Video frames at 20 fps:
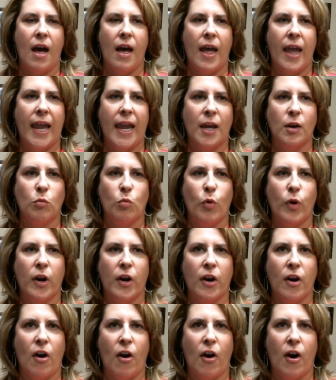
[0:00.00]
And
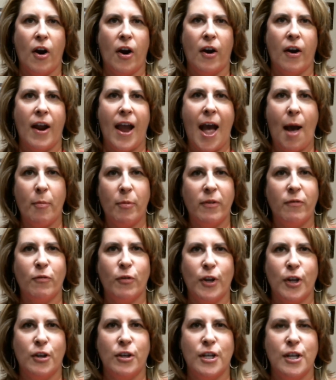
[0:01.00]
we are happy for
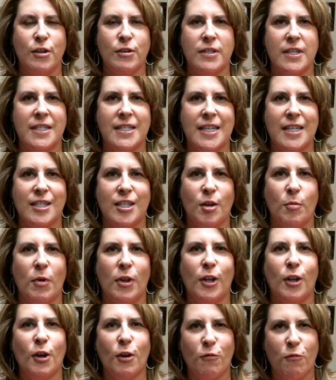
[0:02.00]
you to use the system
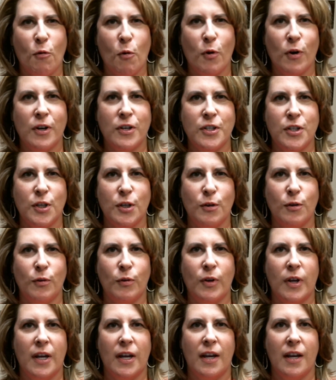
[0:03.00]
and look forward
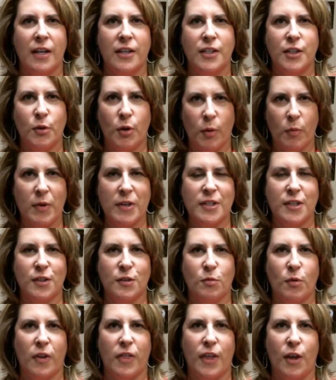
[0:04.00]
to doing business
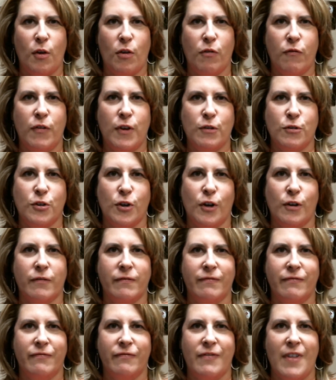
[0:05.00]
with you in the future.
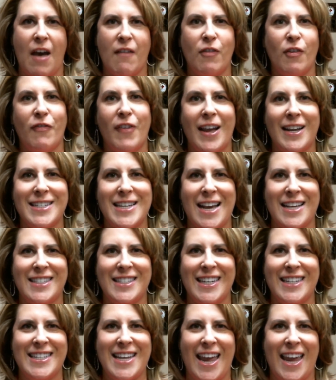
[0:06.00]
Have a
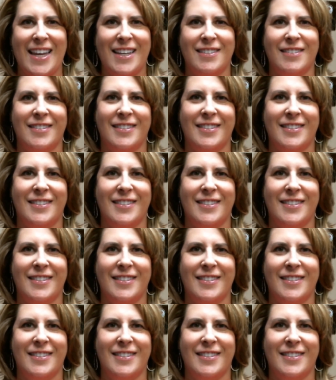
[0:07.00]
fantastic day.